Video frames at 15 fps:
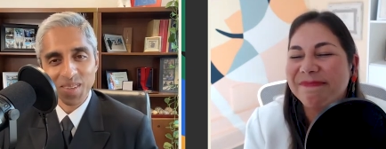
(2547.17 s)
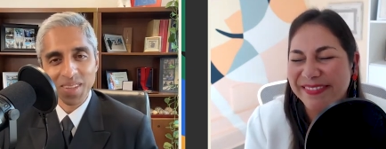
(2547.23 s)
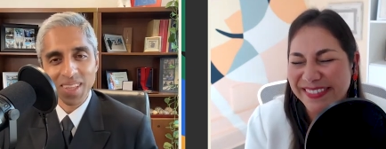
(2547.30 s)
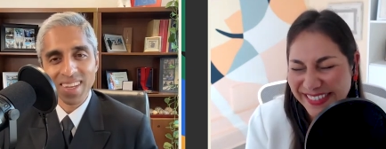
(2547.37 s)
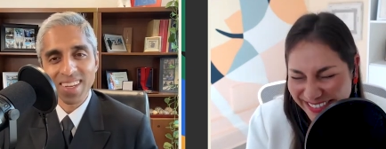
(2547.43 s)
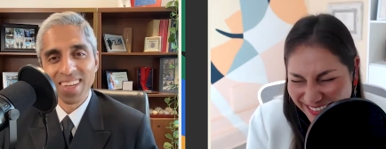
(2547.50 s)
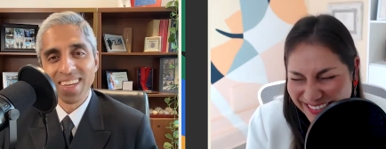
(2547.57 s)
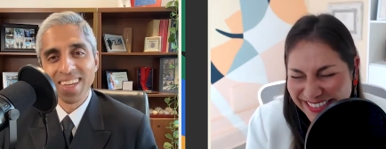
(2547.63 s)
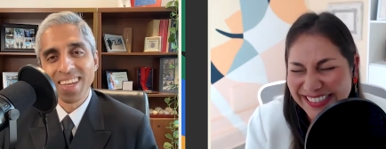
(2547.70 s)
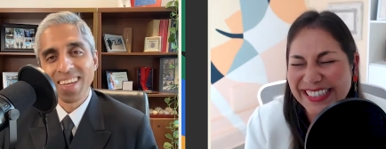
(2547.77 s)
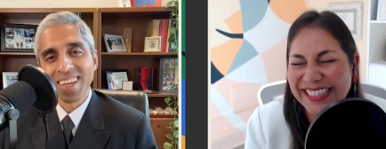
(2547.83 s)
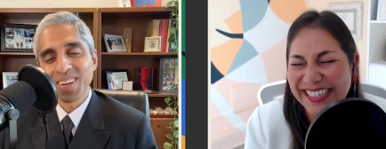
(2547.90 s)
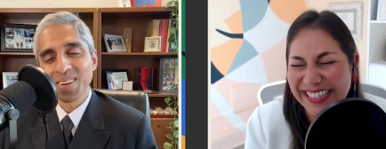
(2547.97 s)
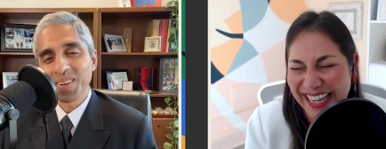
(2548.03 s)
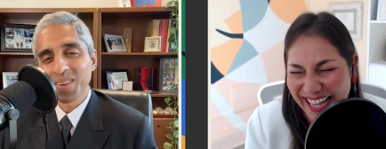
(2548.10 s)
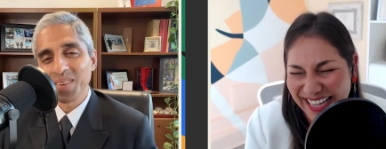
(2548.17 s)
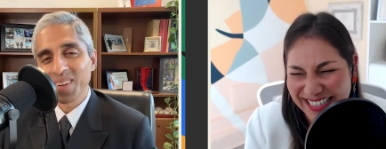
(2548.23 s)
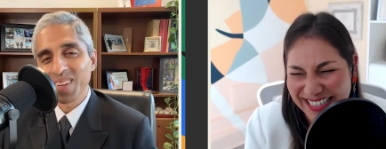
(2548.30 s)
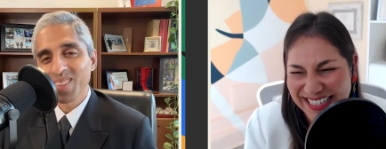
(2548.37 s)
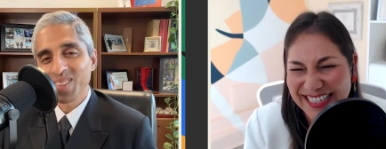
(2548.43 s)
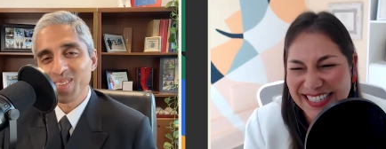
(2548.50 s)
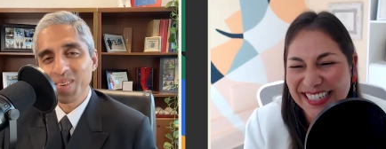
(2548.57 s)
Speaker 1: that yes. what a great
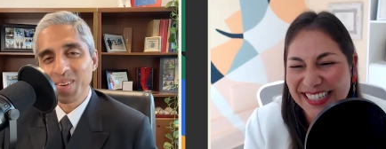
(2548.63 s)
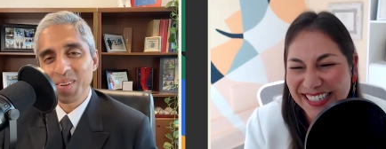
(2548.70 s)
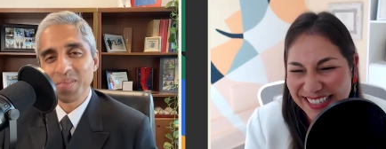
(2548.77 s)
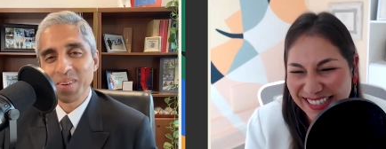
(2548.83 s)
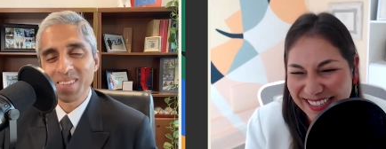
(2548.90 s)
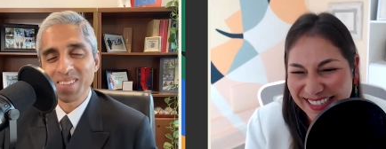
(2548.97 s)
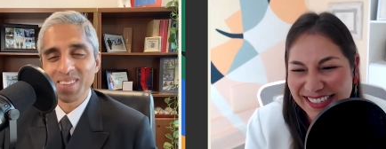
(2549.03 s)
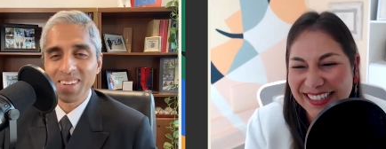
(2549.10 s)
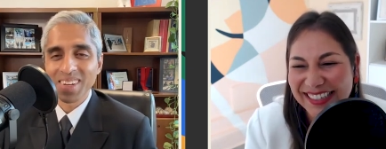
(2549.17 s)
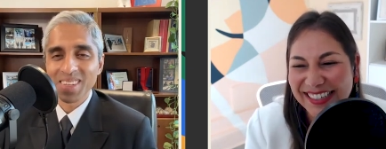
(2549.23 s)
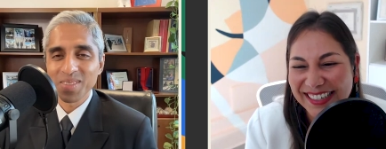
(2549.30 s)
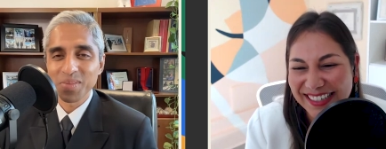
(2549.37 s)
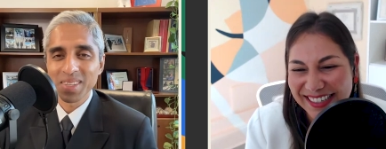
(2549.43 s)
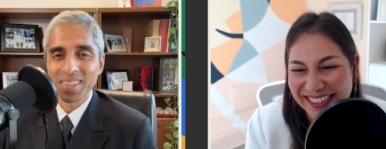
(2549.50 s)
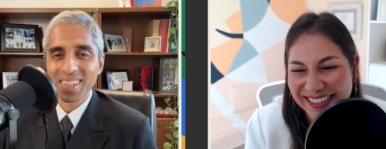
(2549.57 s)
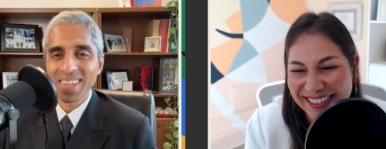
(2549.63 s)
story about your husband.